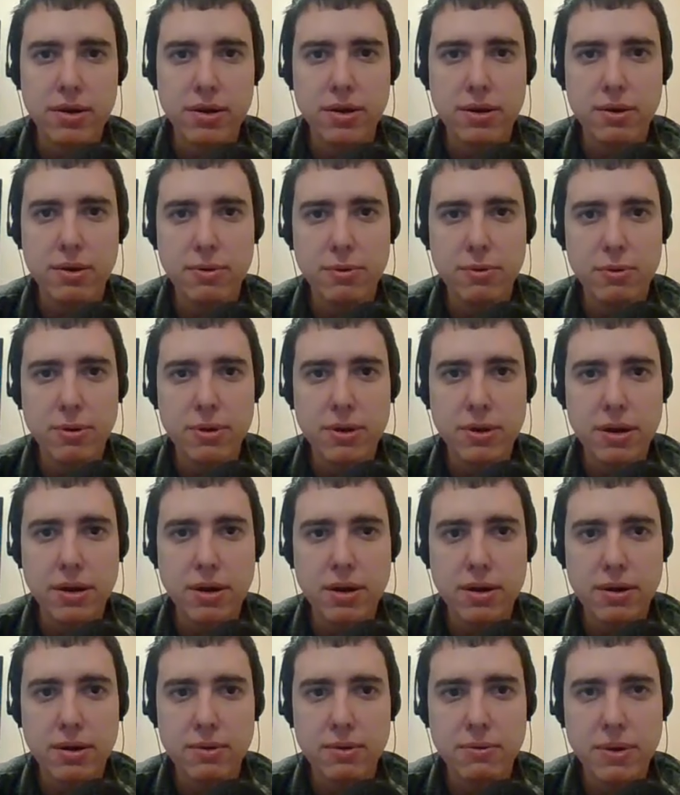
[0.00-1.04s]
Of,
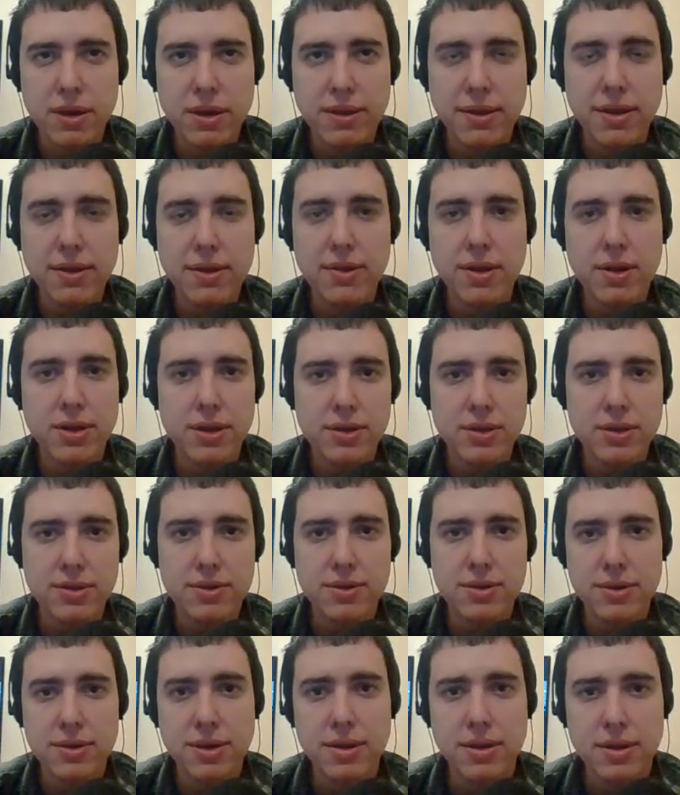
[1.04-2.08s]
an analyst
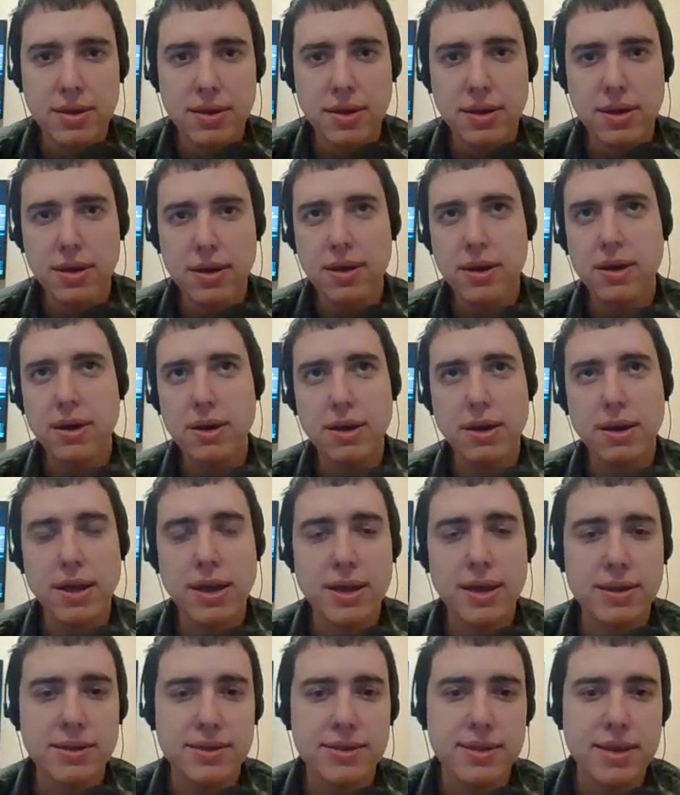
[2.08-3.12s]

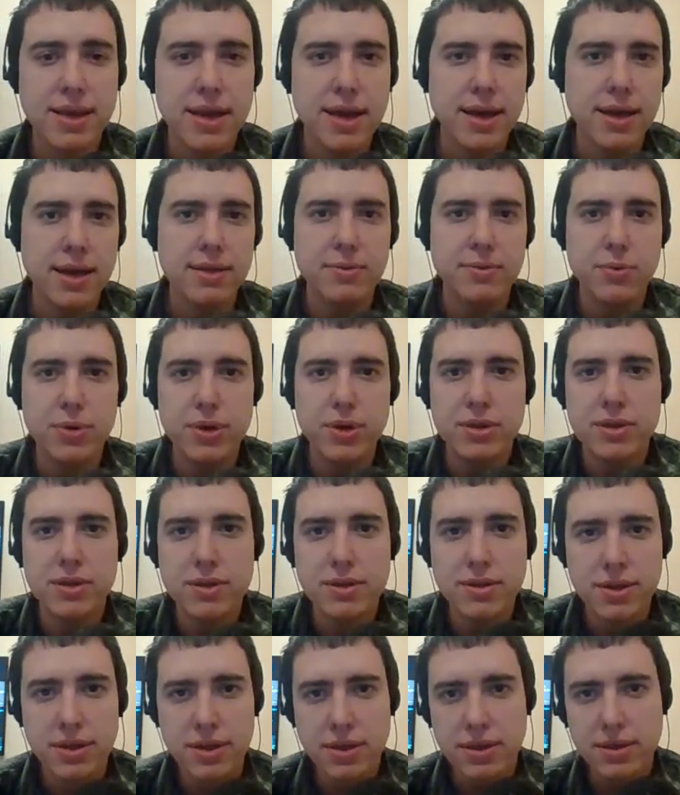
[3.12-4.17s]
has said
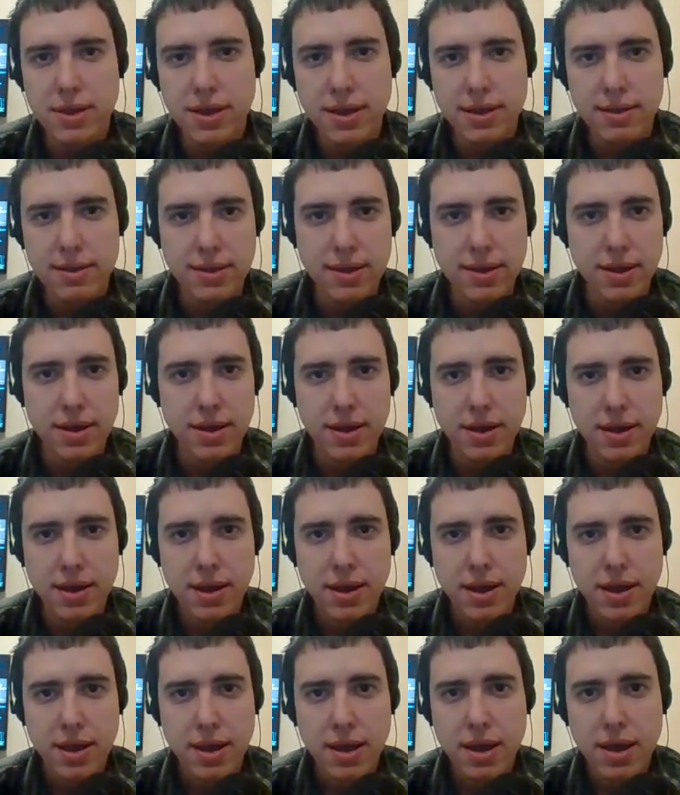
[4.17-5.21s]
recently that
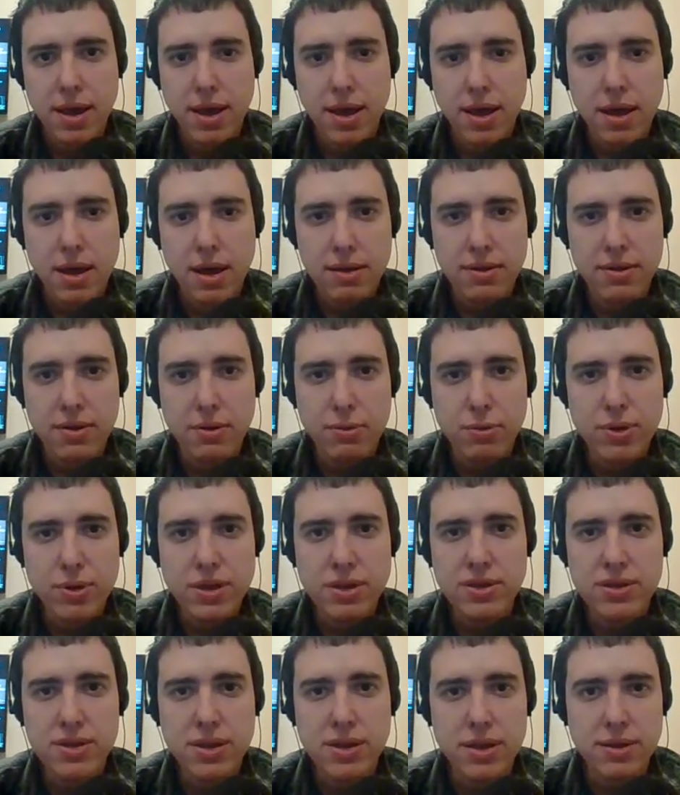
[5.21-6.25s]
the
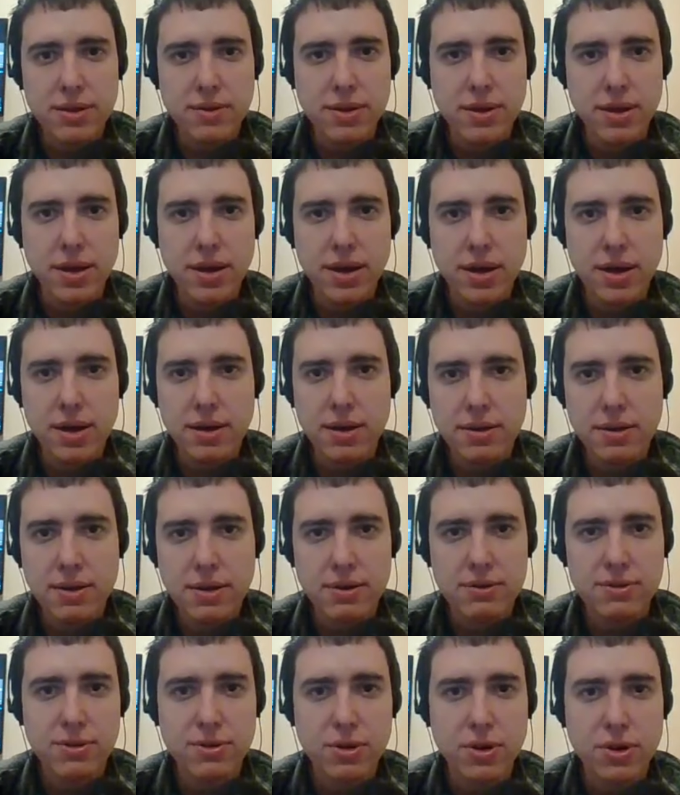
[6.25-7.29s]
reason uh,
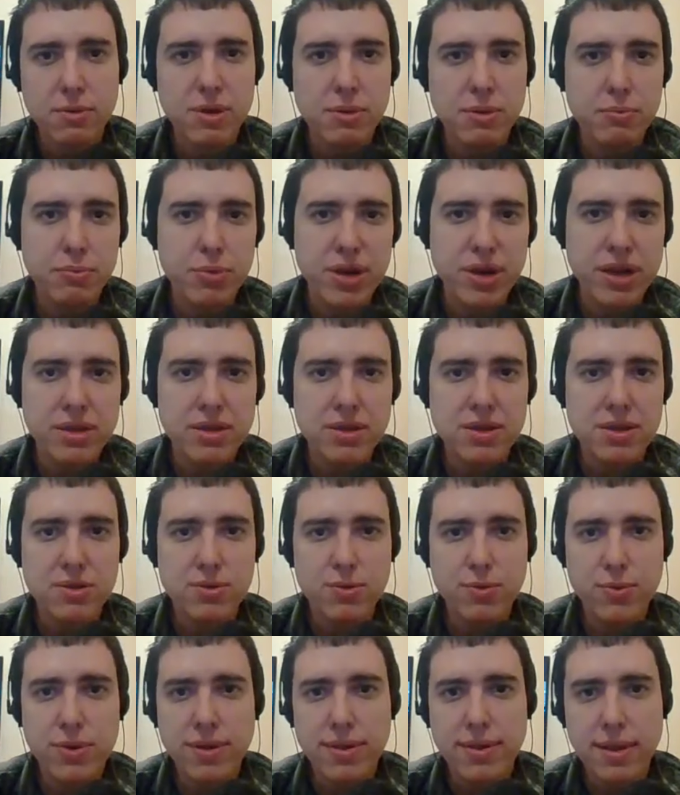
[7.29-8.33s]
the soybean prices
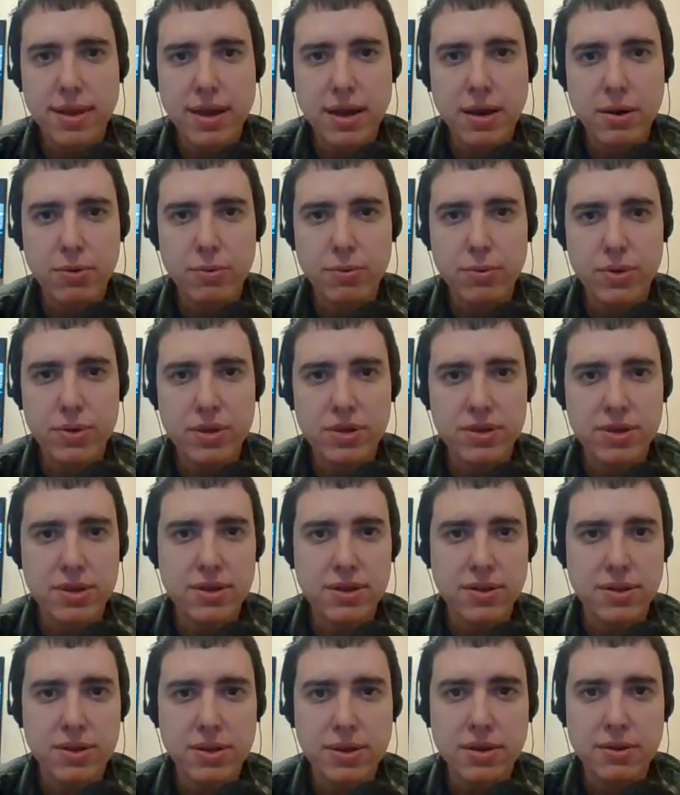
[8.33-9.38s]
went down
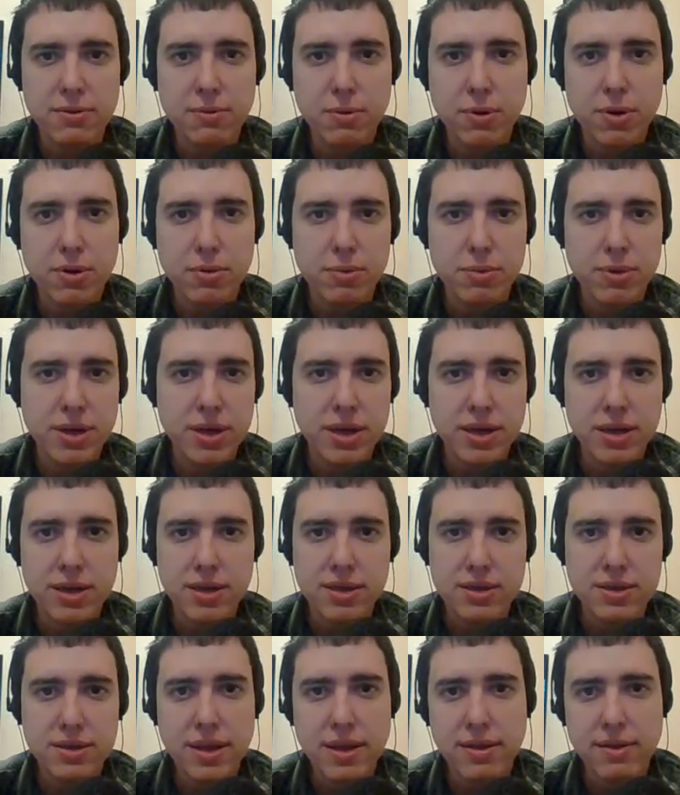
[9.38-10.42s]
recently were
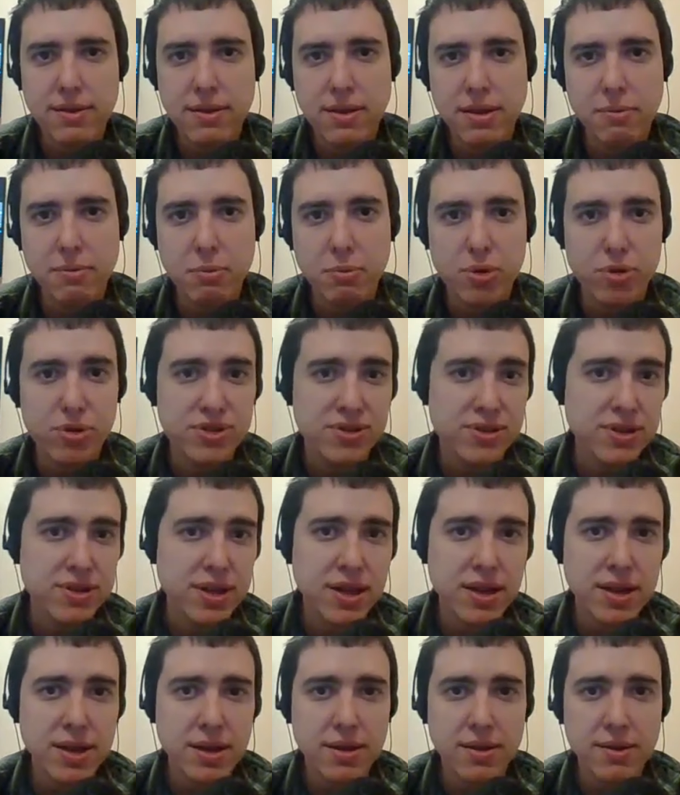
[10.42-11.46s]
because that the
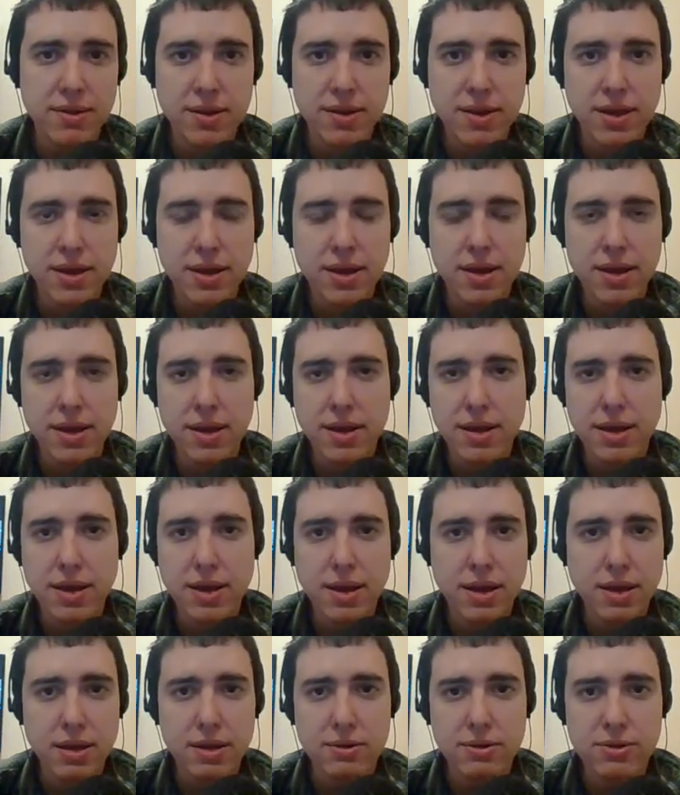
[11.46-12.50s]
Brazilian
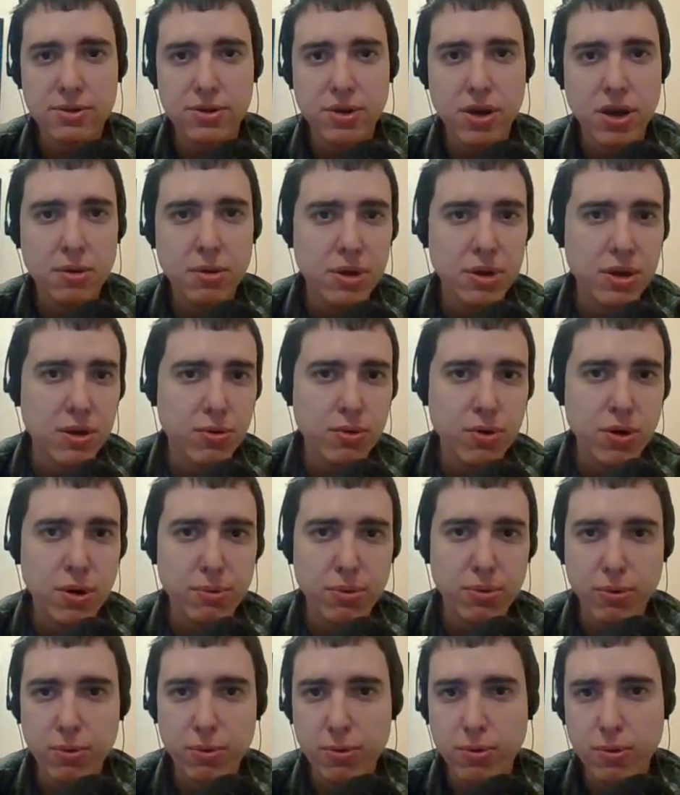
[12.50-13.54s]
uh, soybean
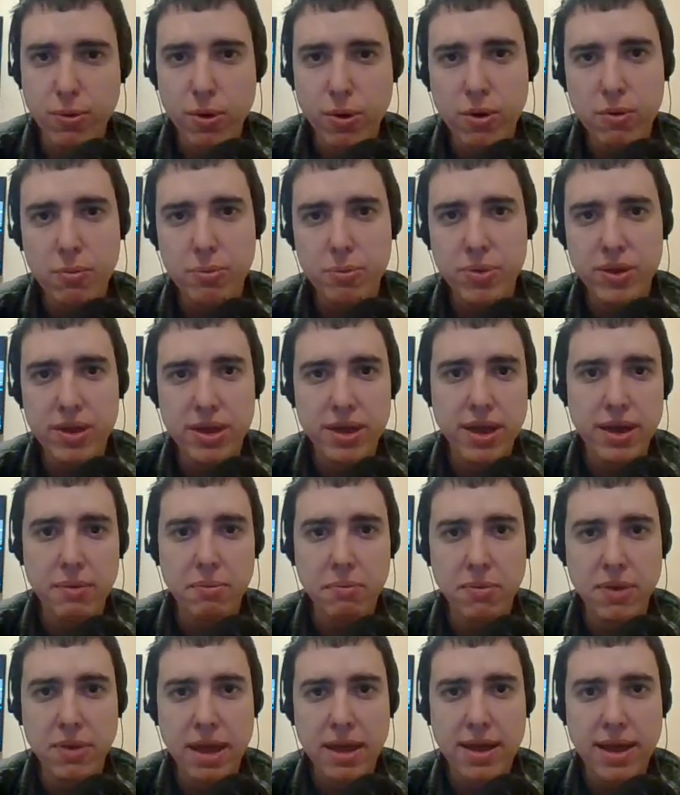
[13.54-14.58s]
crop won't be
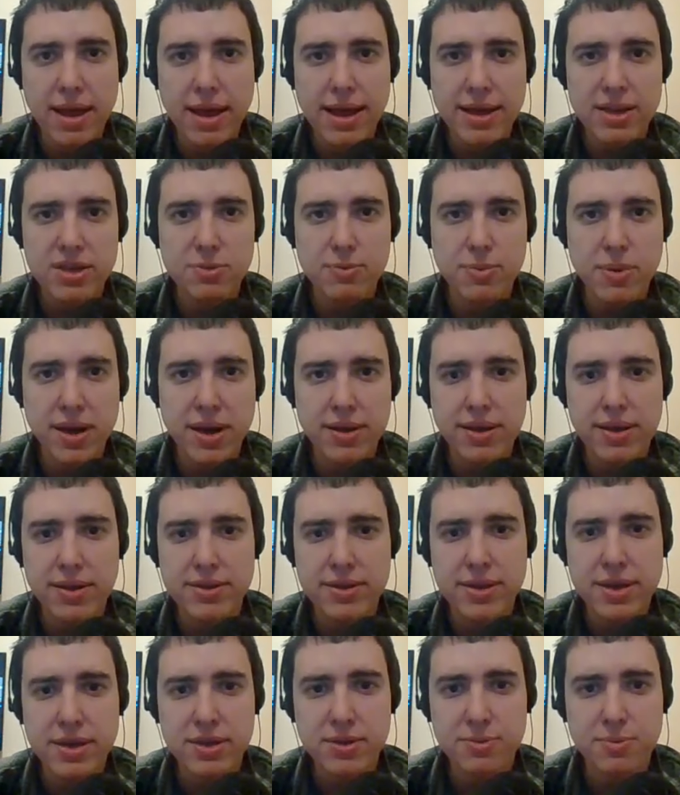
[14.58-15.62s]
an, as bad
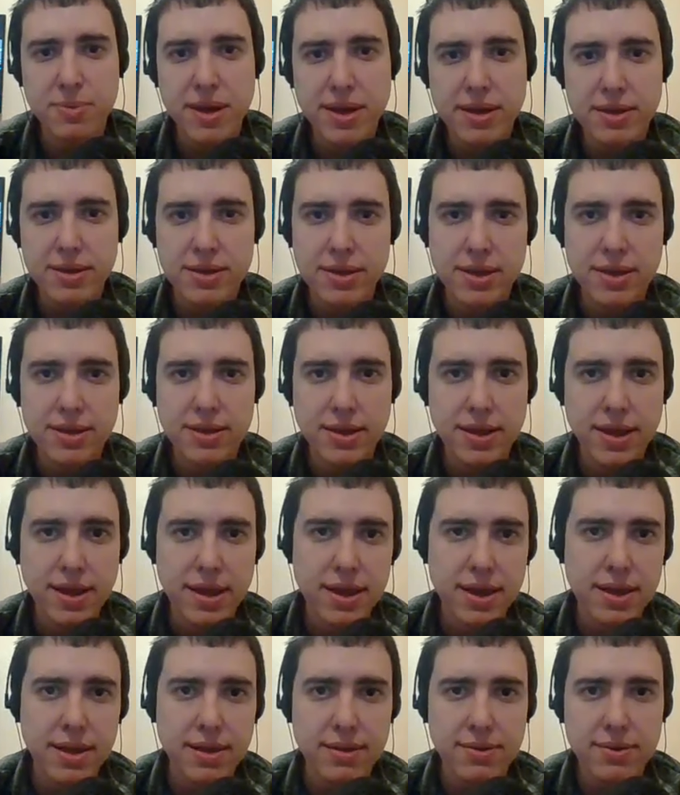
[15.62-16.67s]
as expected,
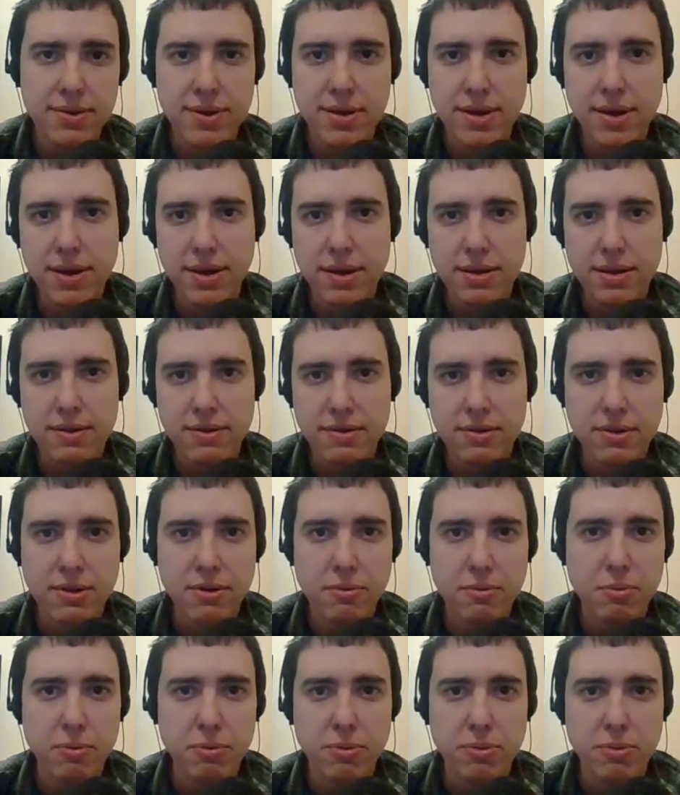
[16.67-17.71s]
and uh,
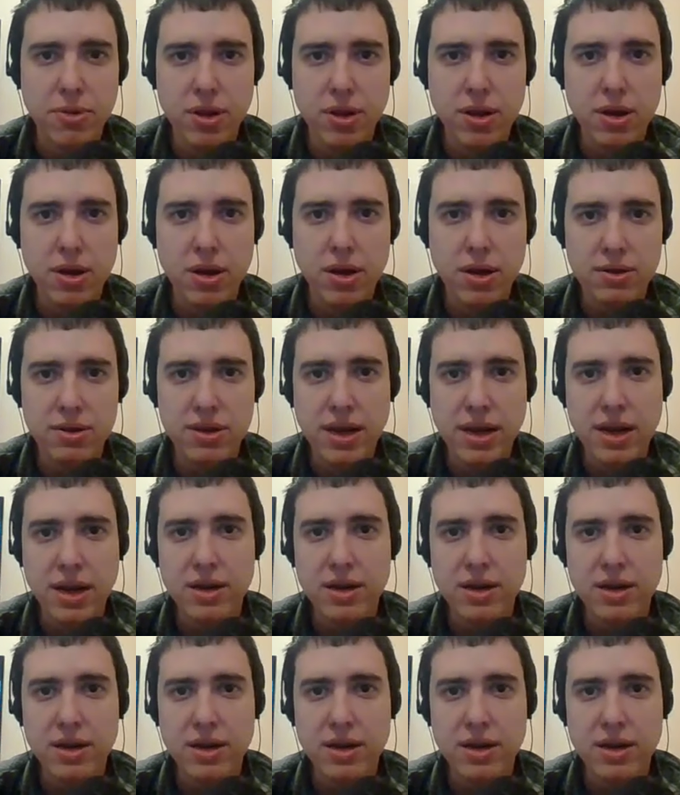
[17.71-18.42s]
the the